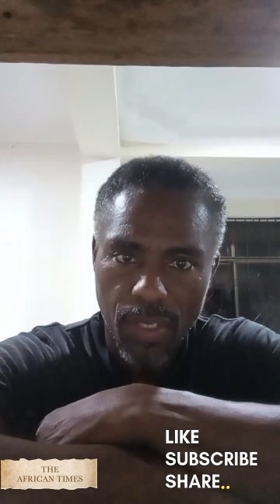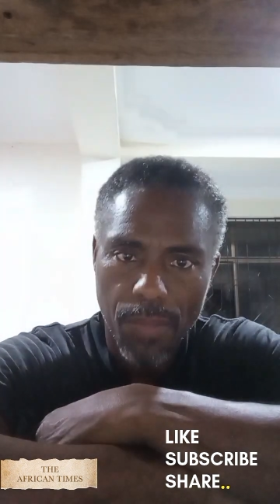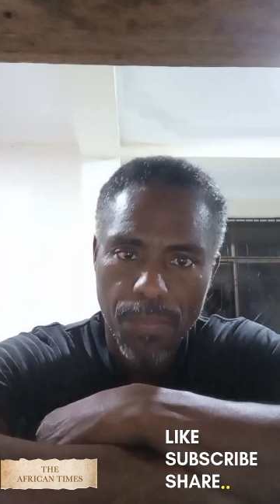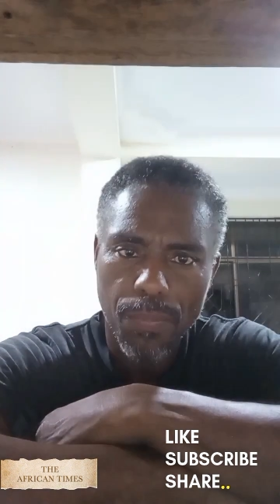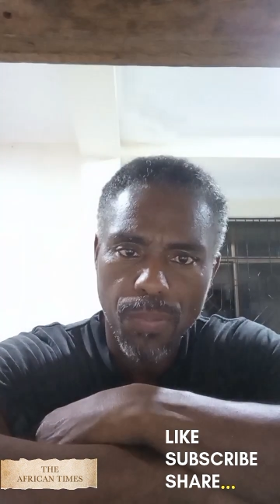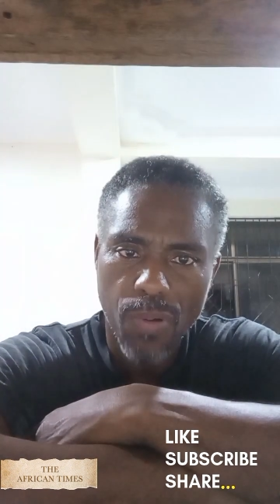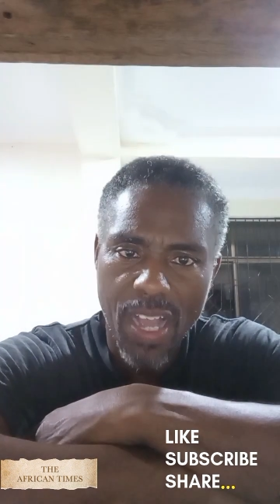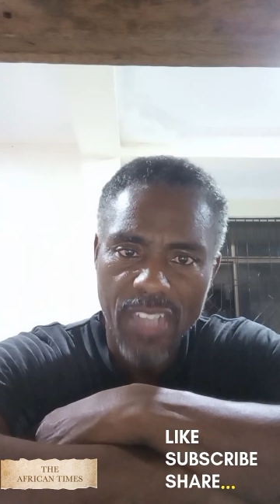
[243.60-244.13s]
a
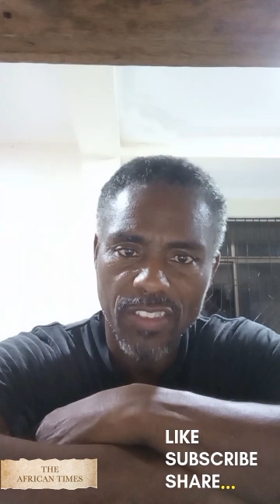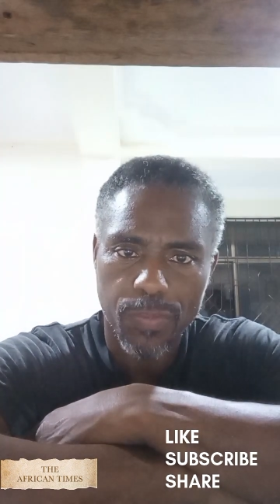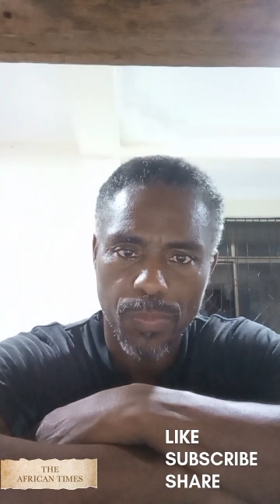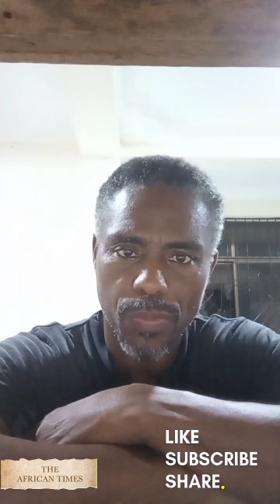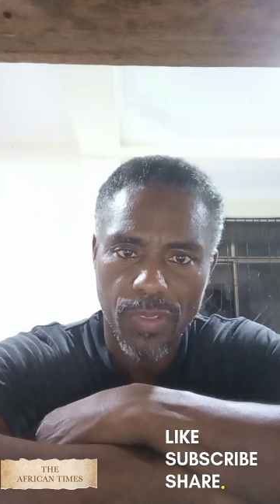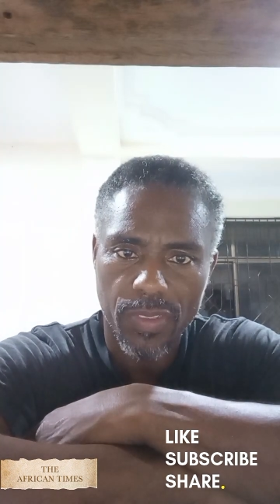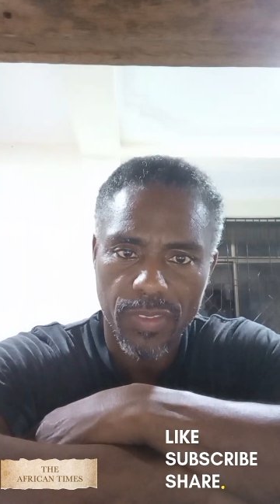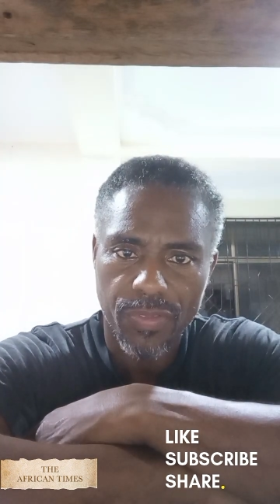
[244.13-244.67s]

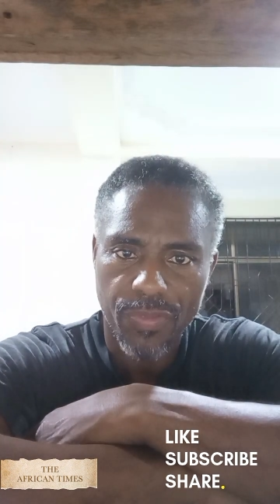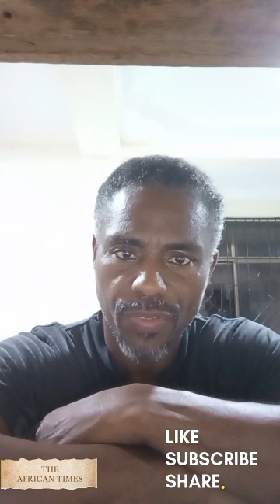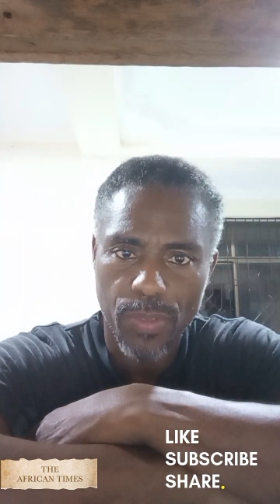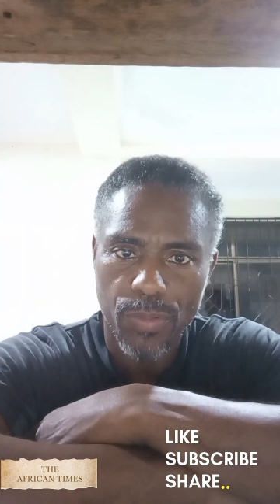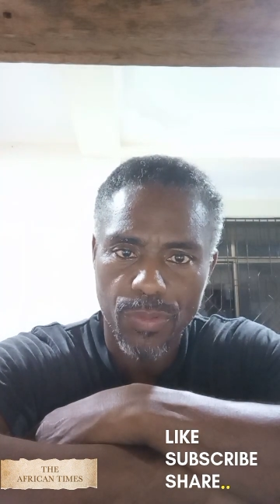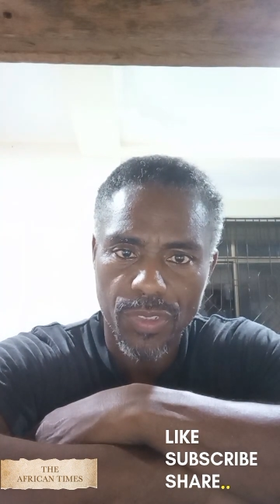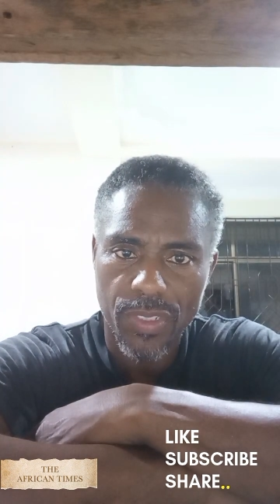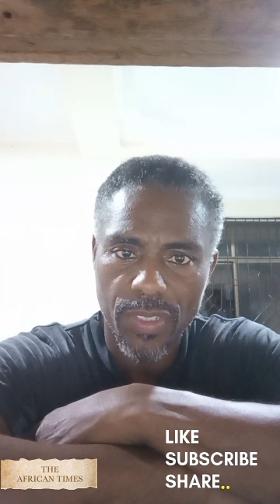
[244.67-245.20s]
prosperous
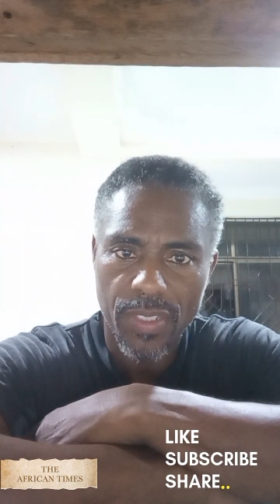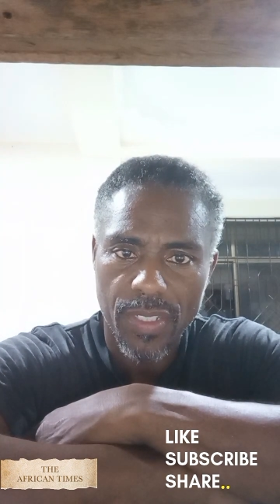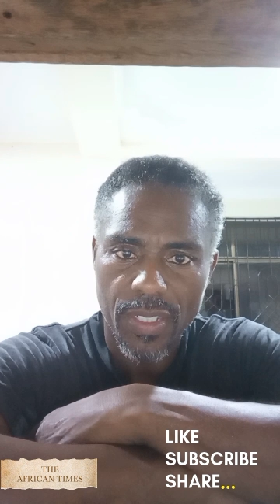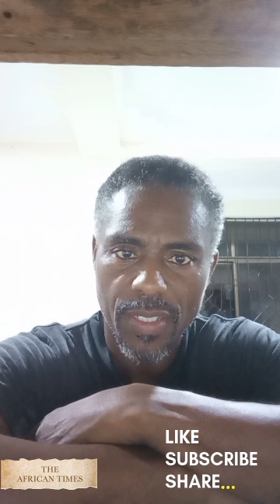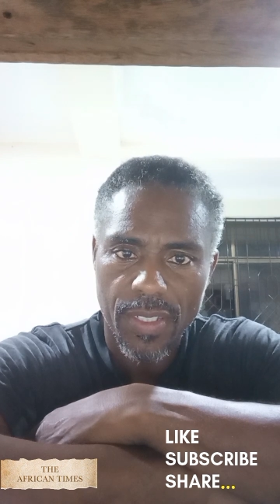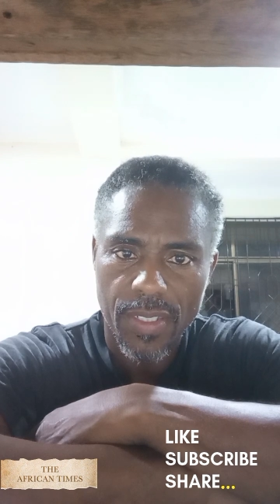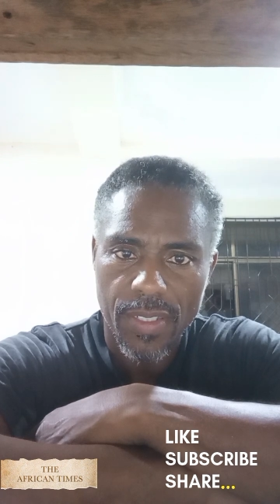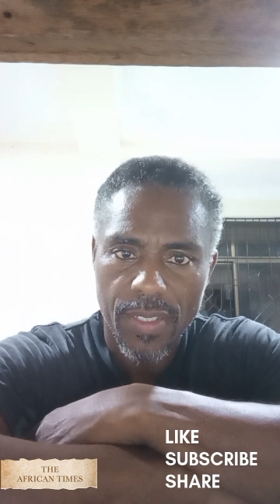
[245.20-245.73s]
future,
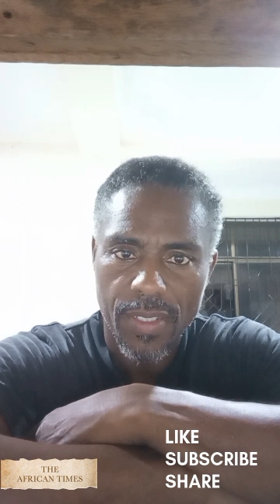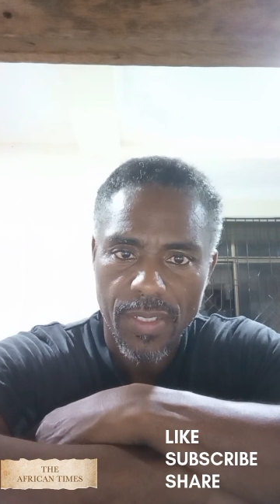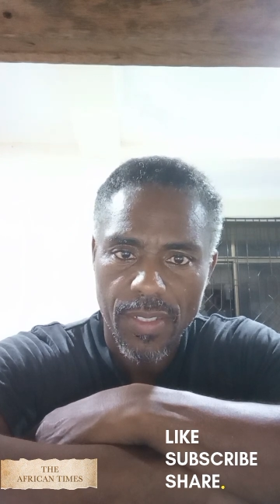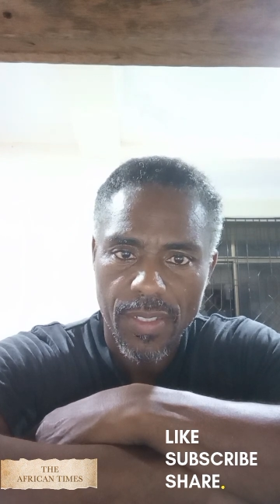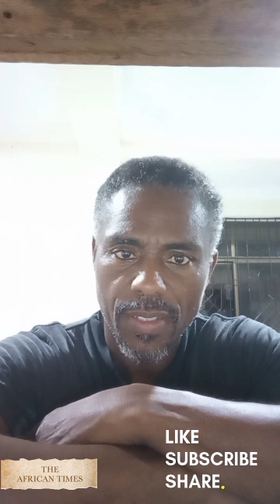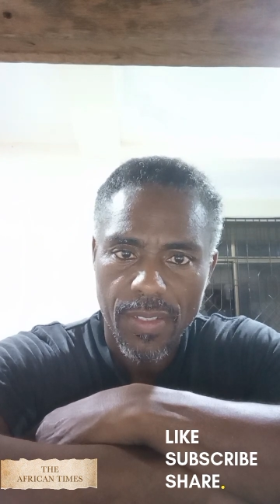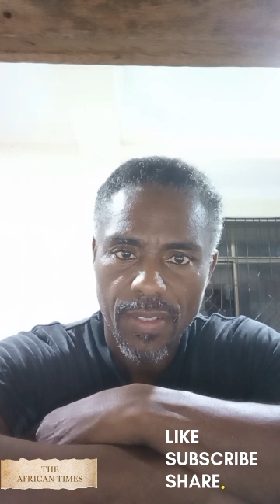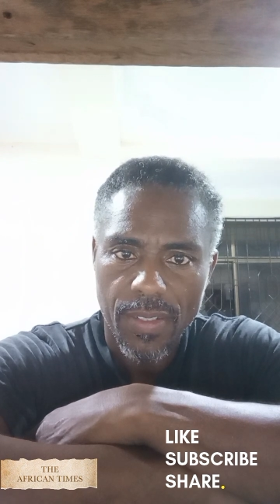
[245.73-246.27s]

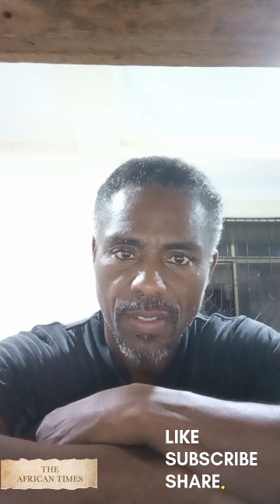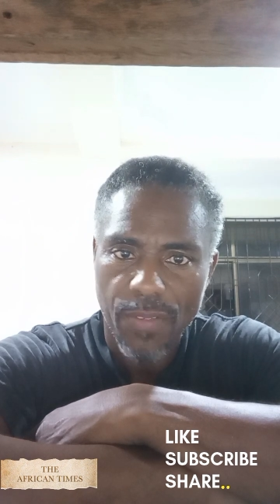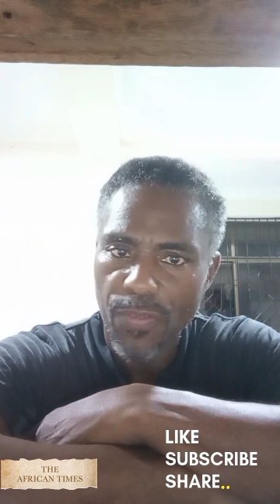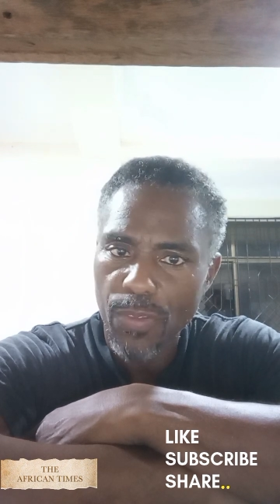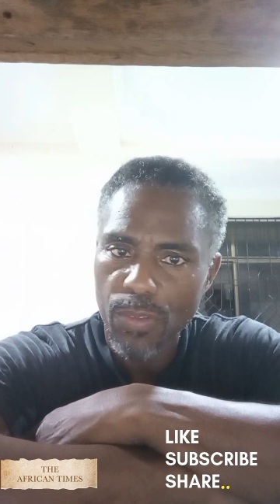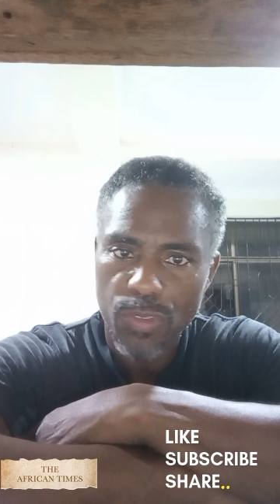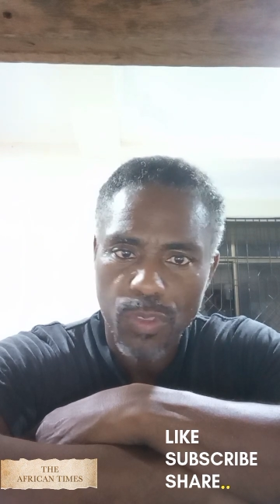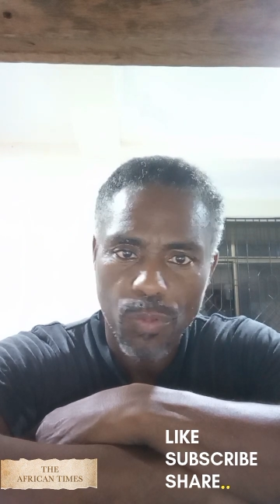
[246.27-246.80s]
a
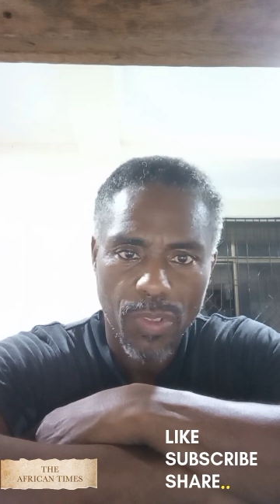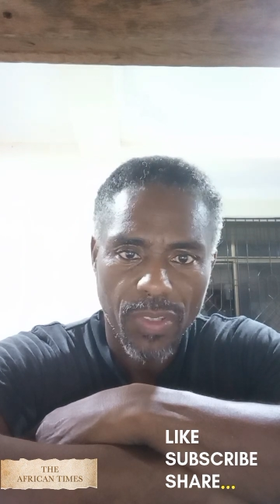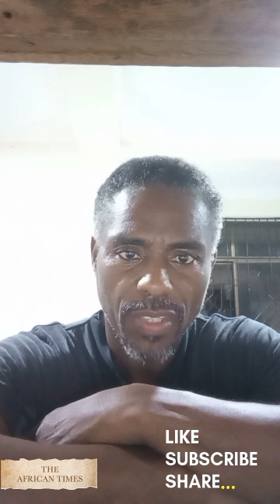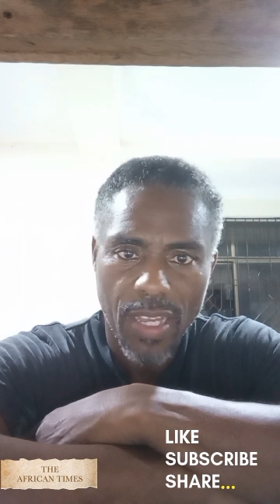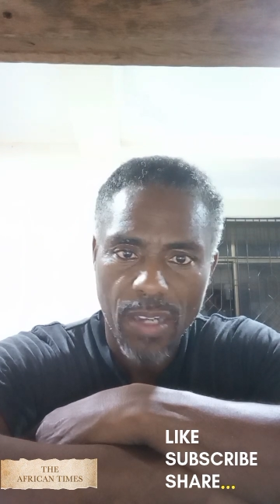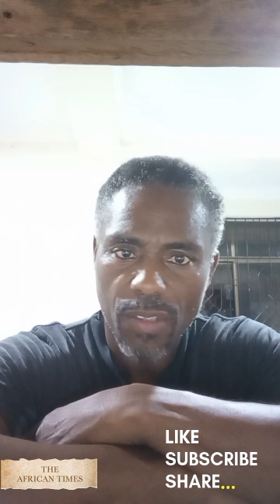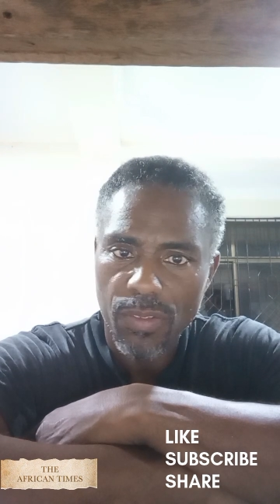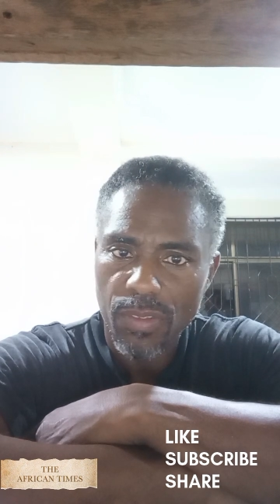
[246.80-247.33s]
future
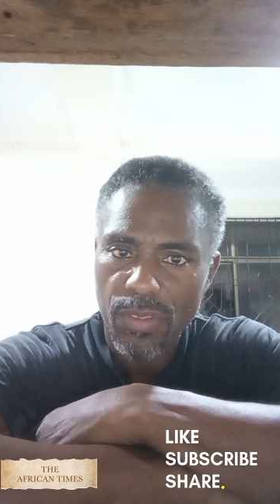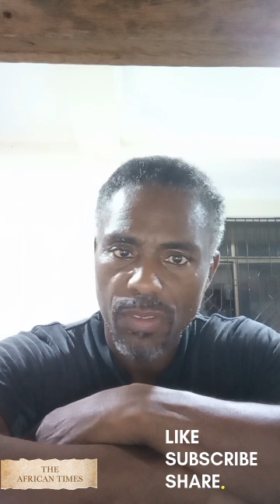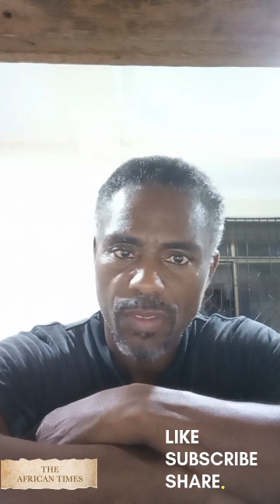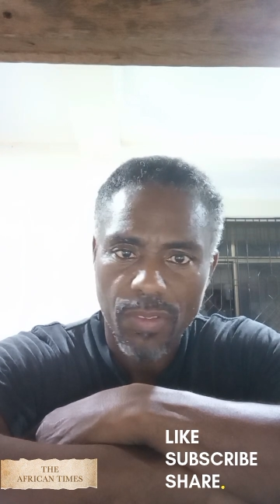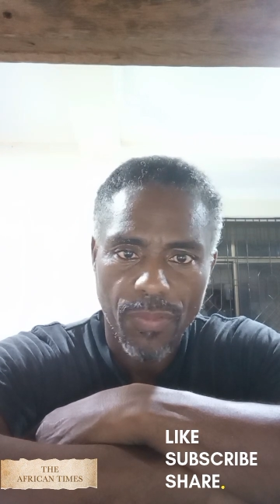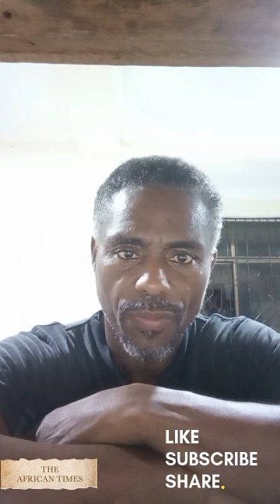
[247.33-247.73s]
without